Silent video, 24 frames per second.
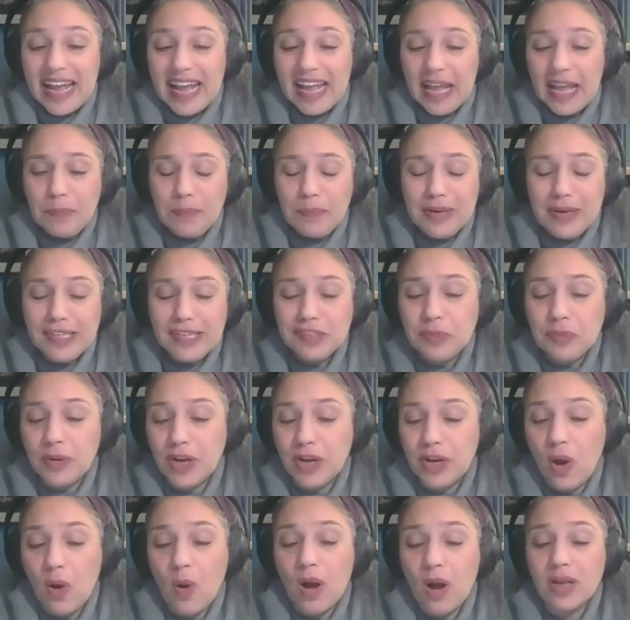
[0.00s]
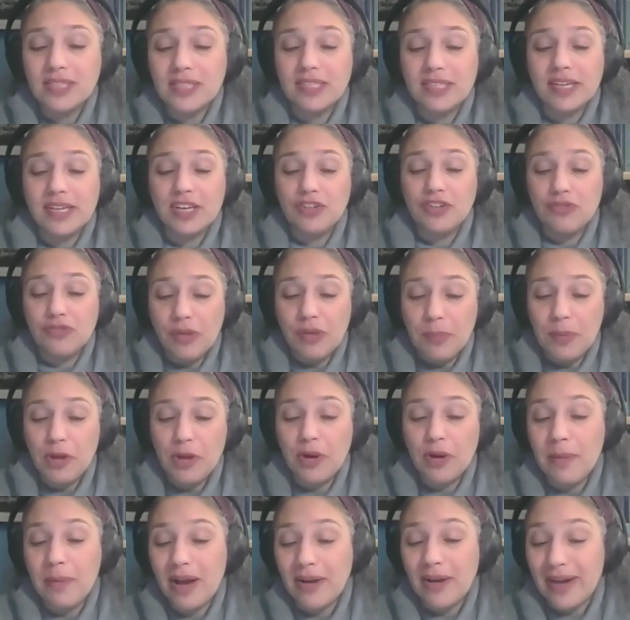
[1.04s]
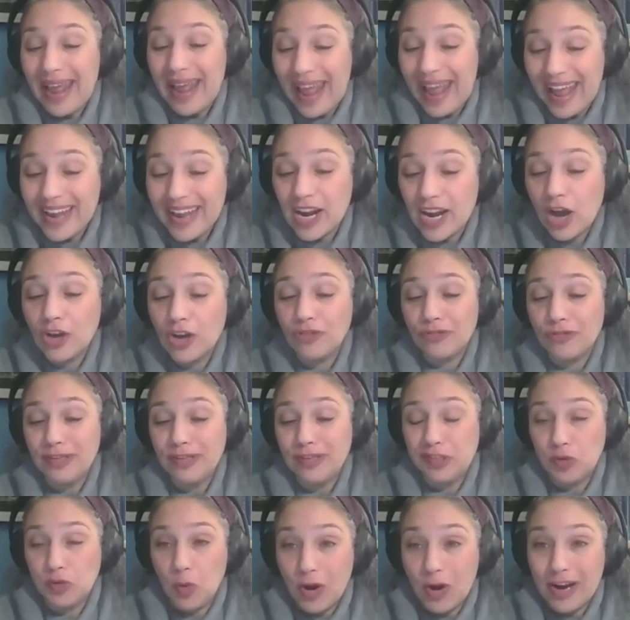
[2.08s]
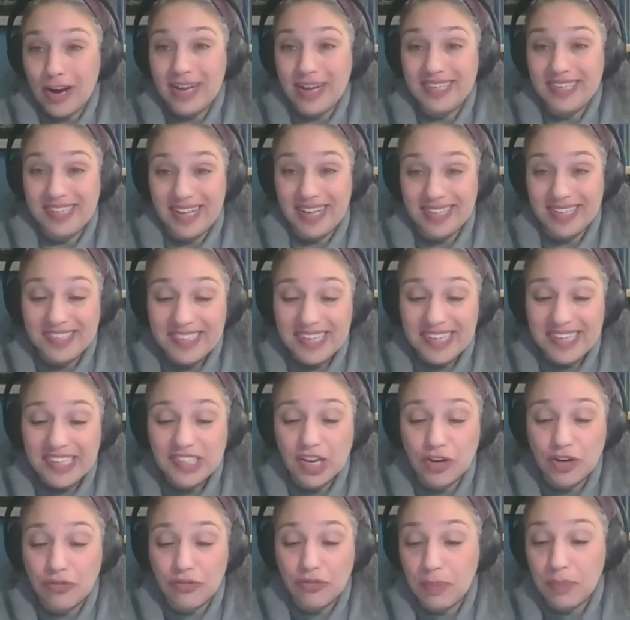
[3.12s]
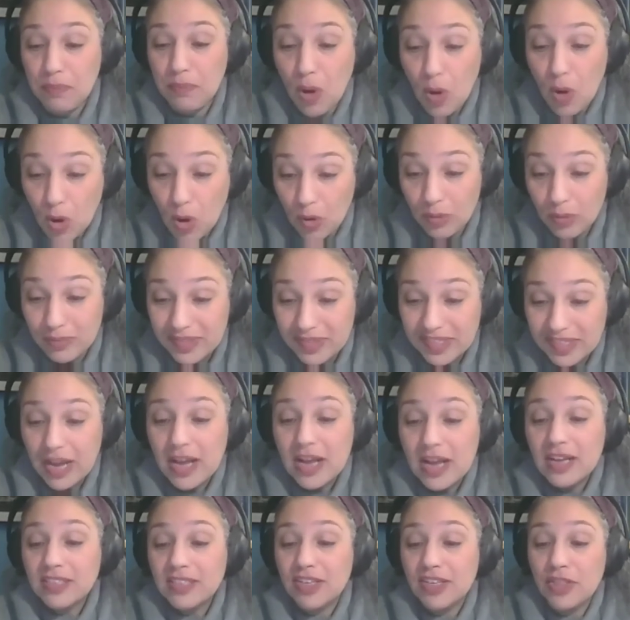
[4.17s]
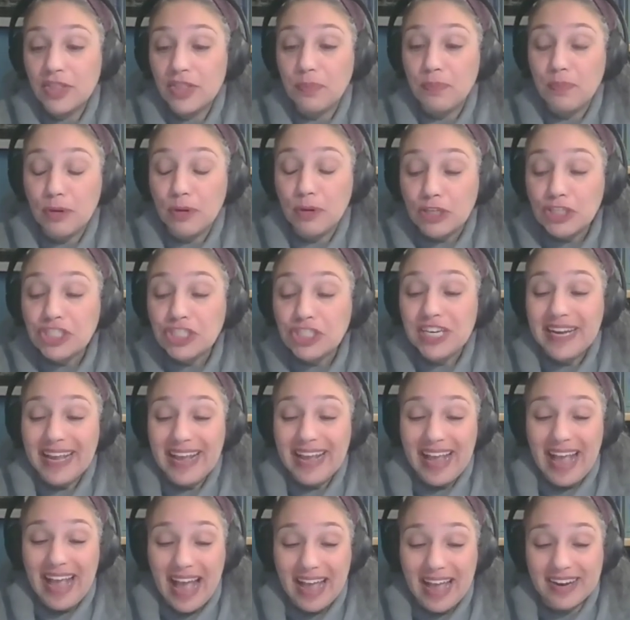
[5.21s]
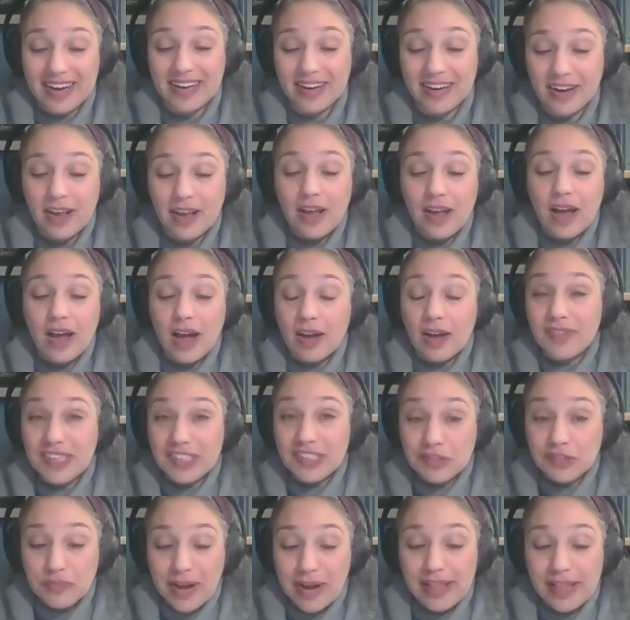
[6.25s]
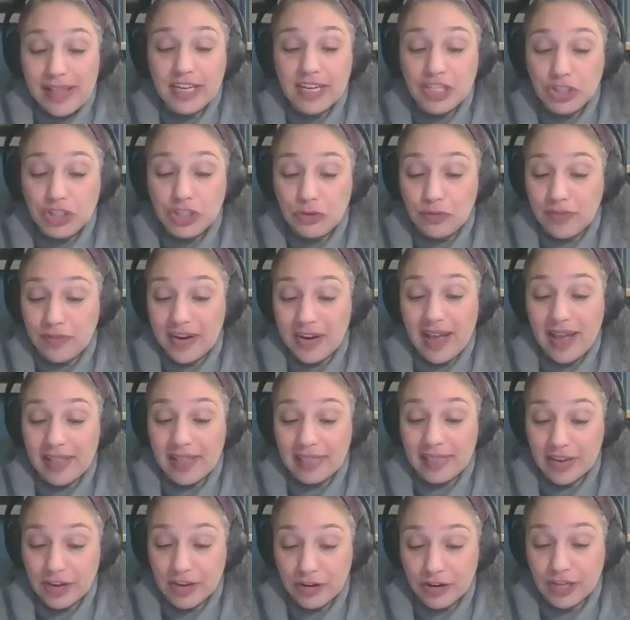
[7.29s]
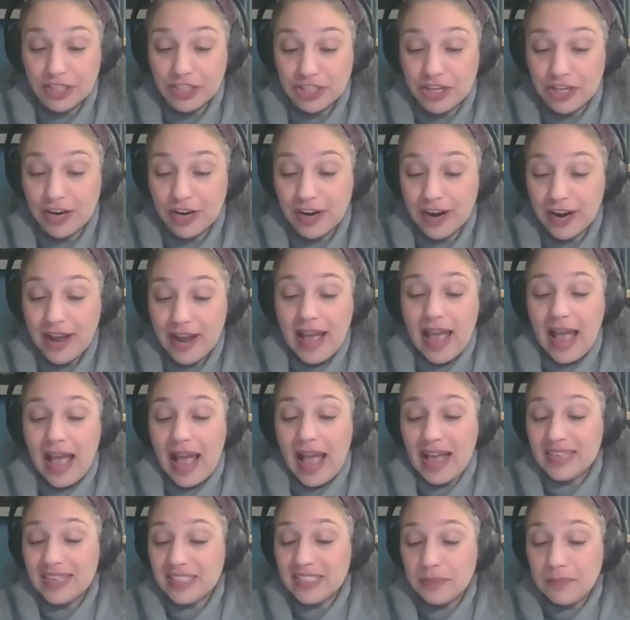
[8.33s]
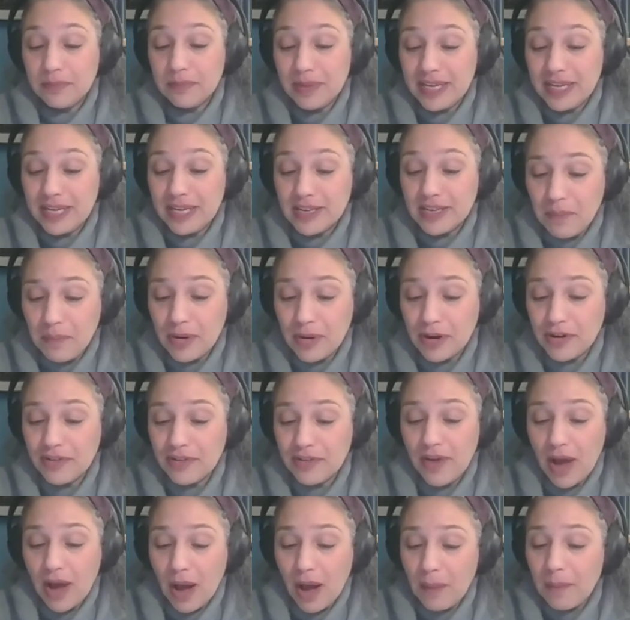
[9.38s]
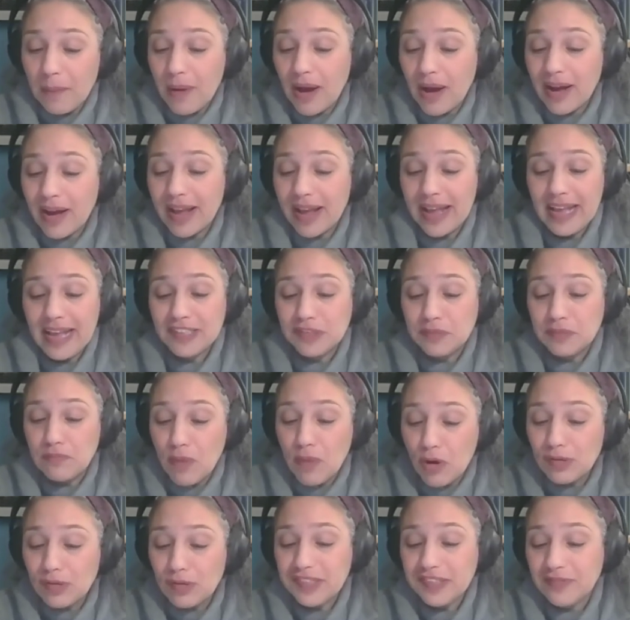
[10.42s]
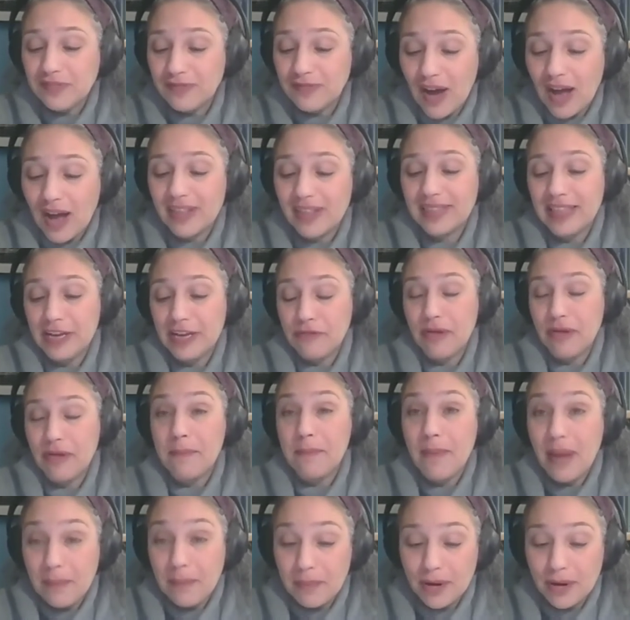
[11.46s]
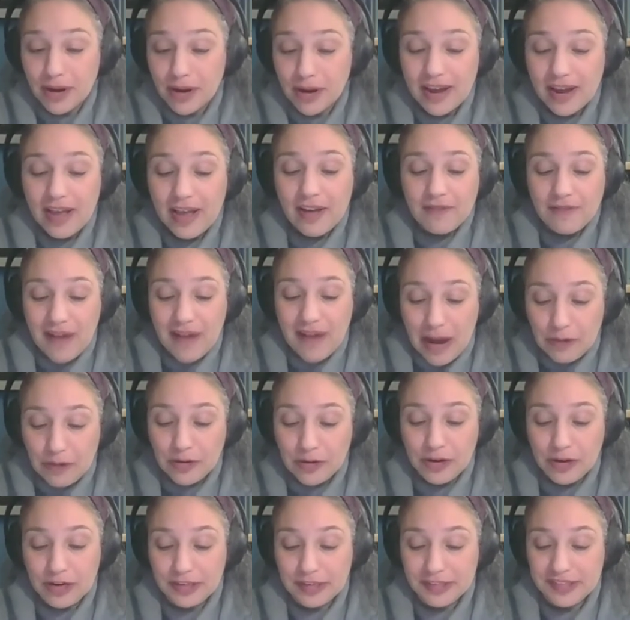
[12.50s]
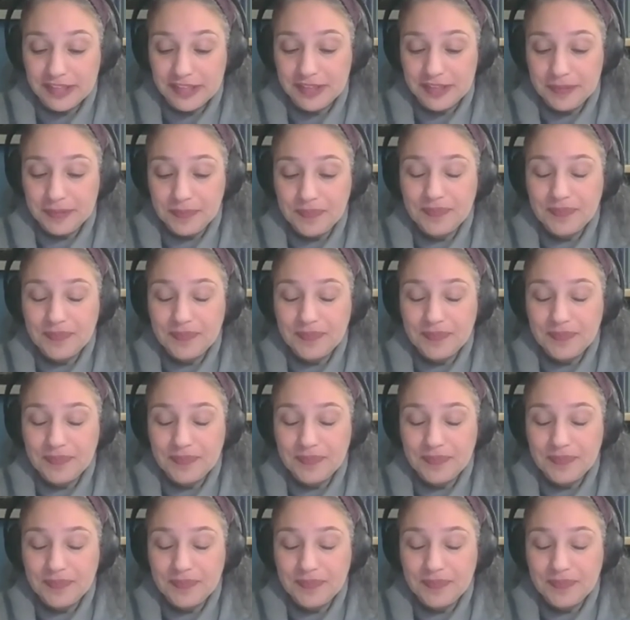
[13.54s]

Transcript: Kipnis would go on to contribute about 800 stories and 600 poems to the burgeoning canon of Israeli juvenile literature, and to be numbered among its most fondly remembered founders.